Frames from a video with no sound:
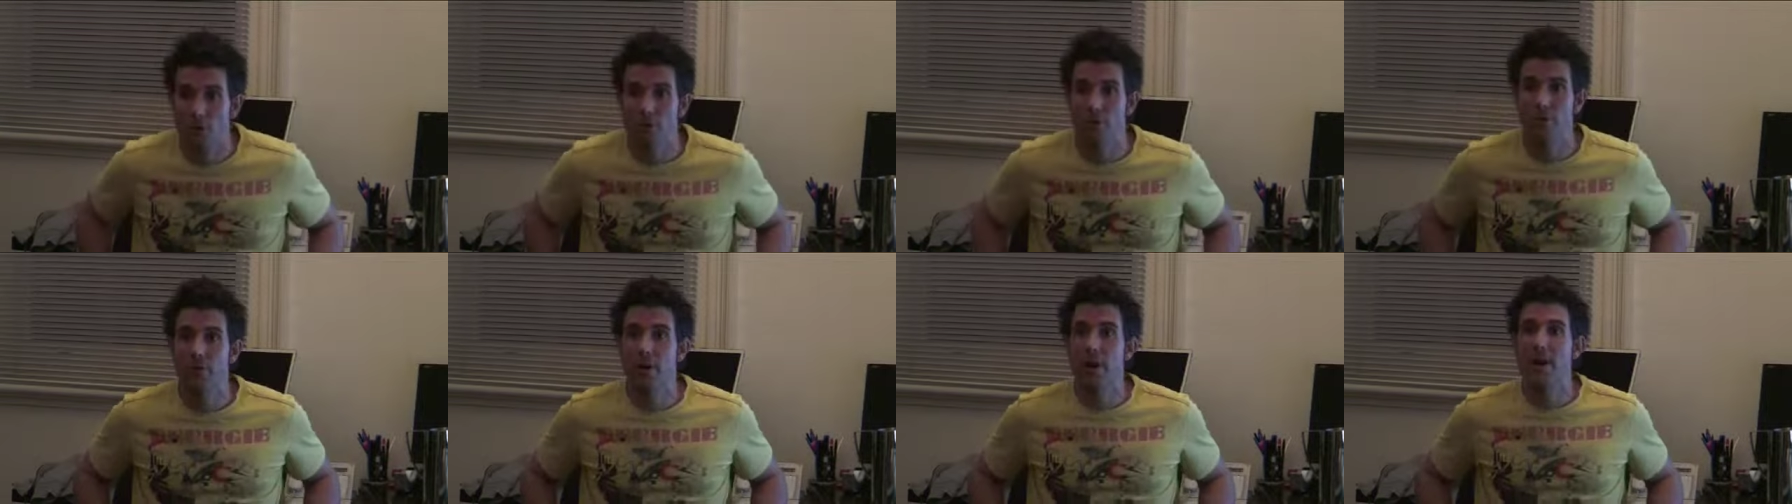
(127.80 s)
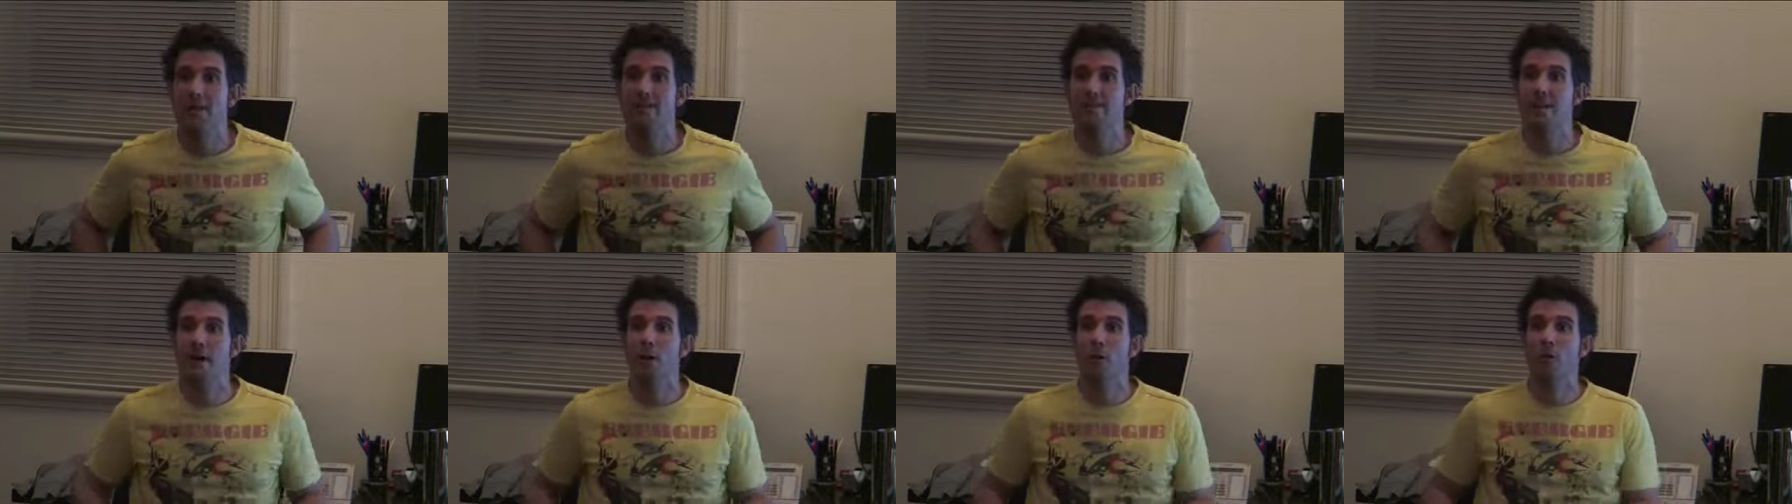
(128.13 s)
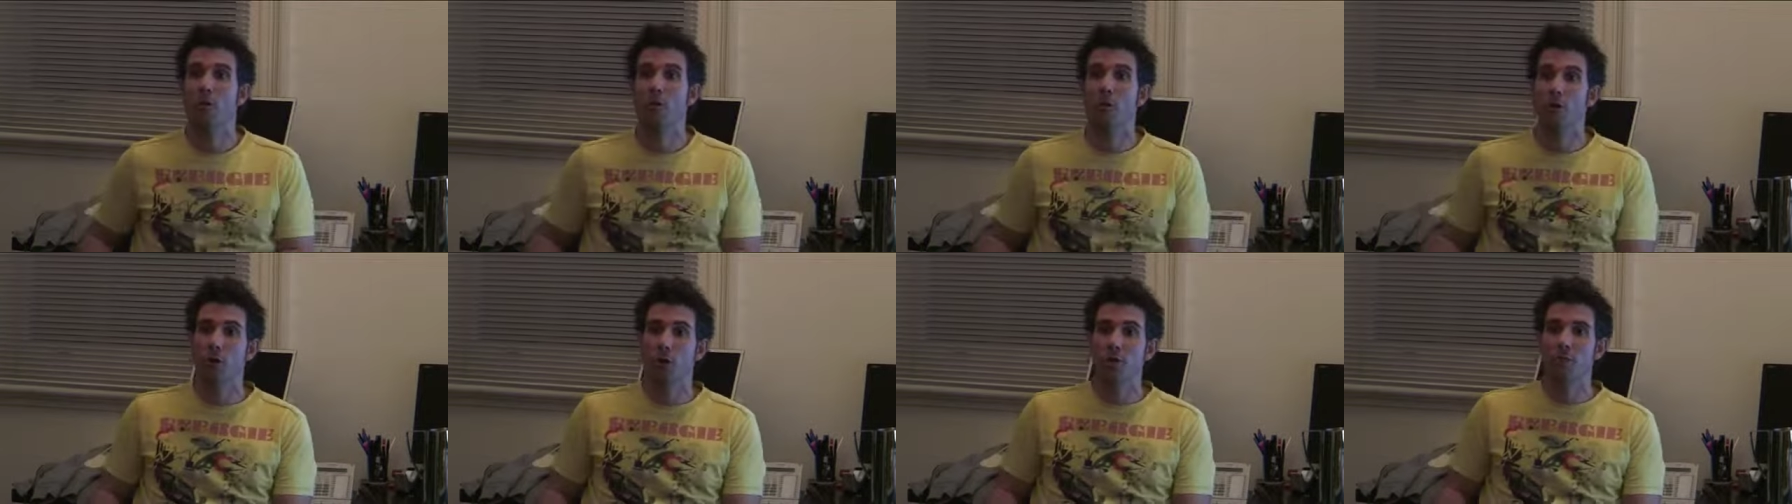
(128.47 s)
contrast, how all
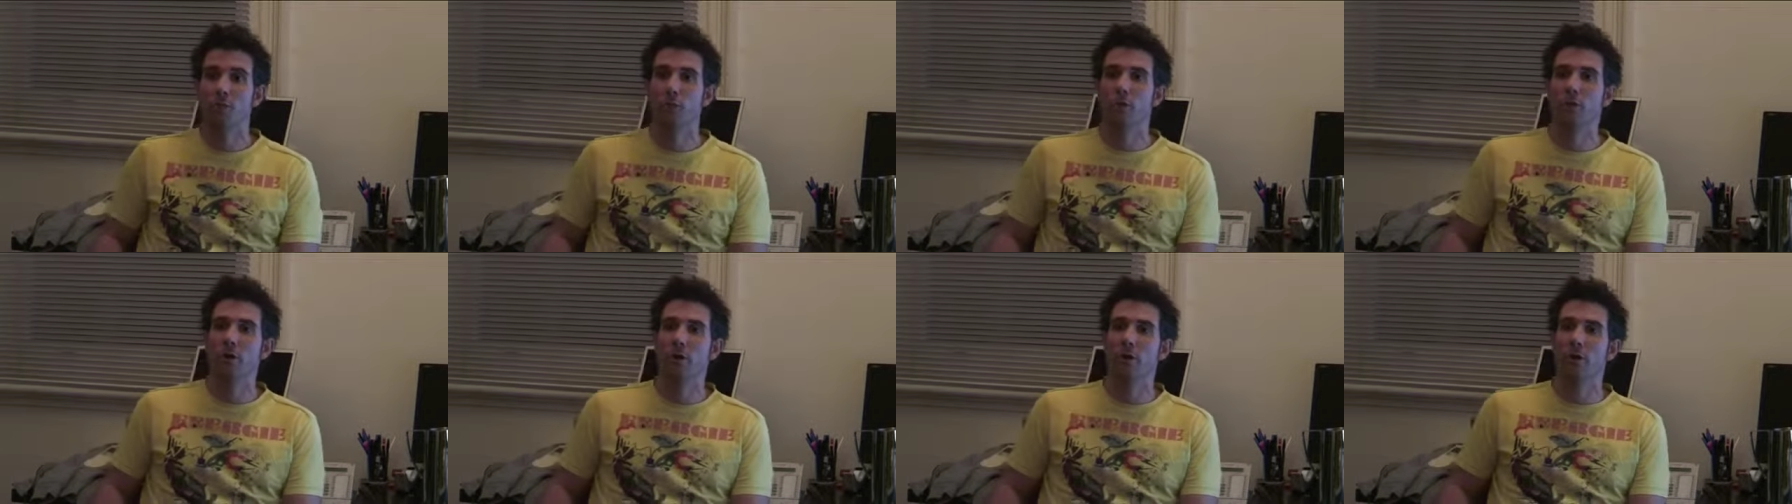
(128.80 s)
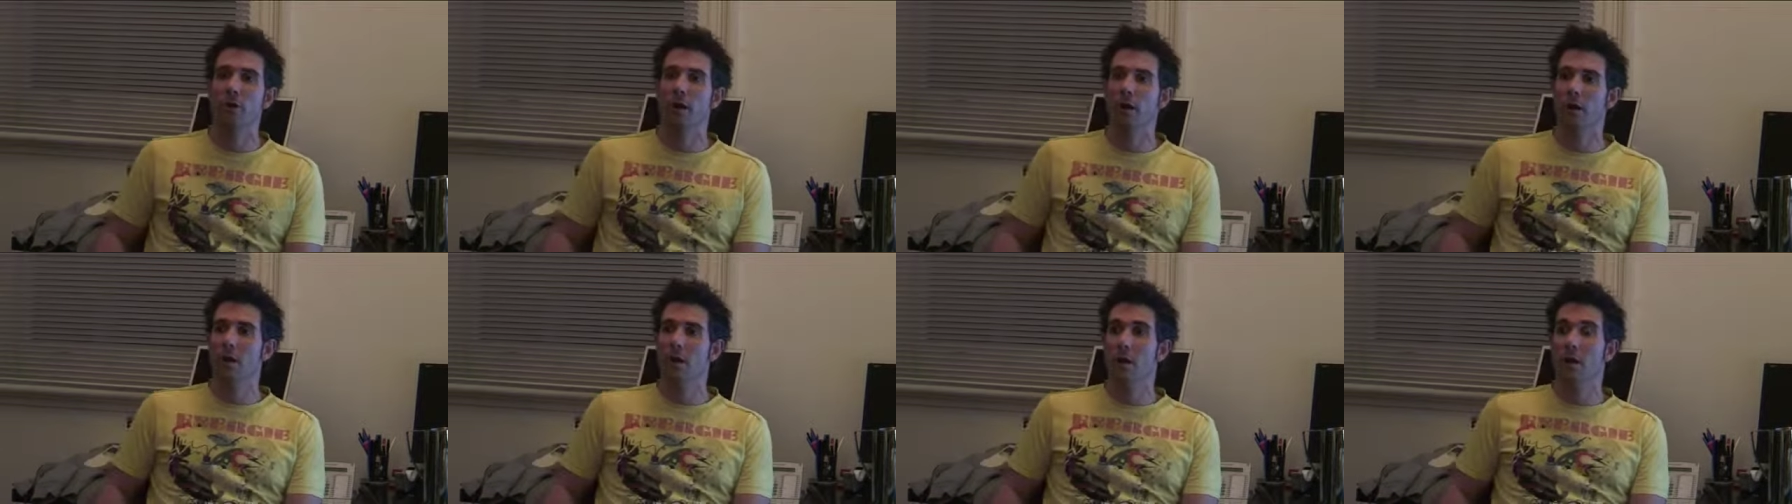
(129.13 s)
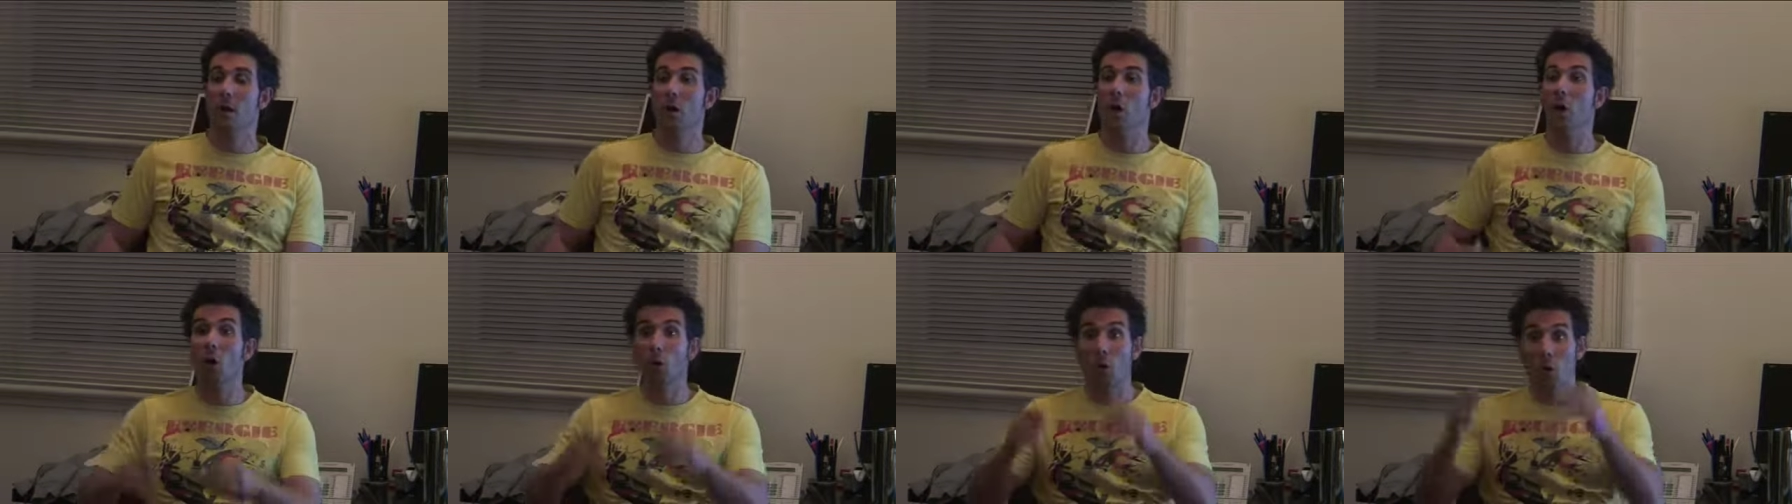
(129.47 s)
the curves work,
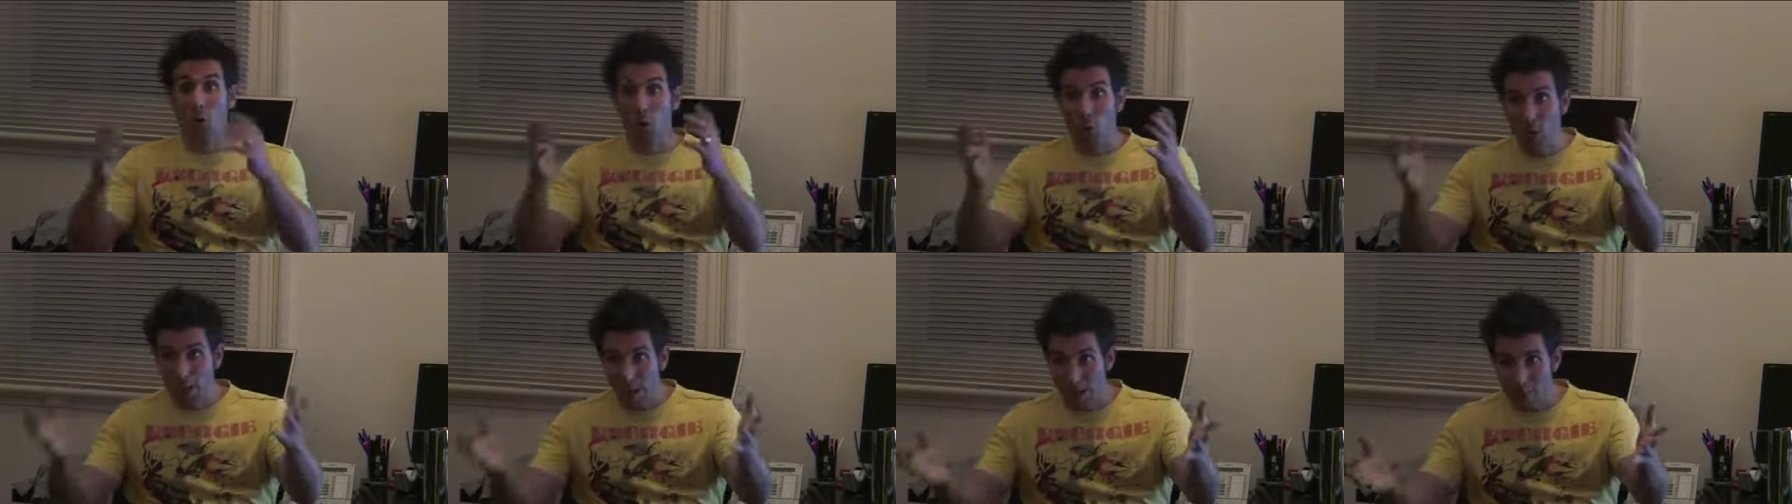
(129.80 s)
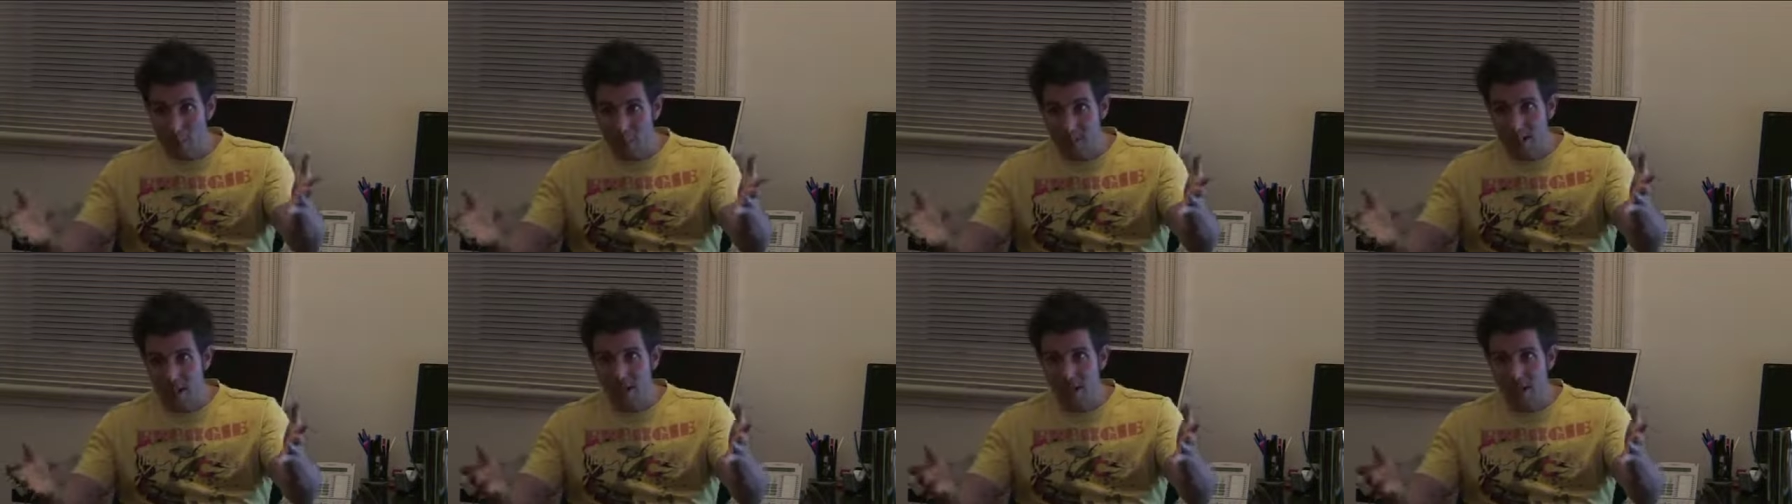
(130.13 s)
lookup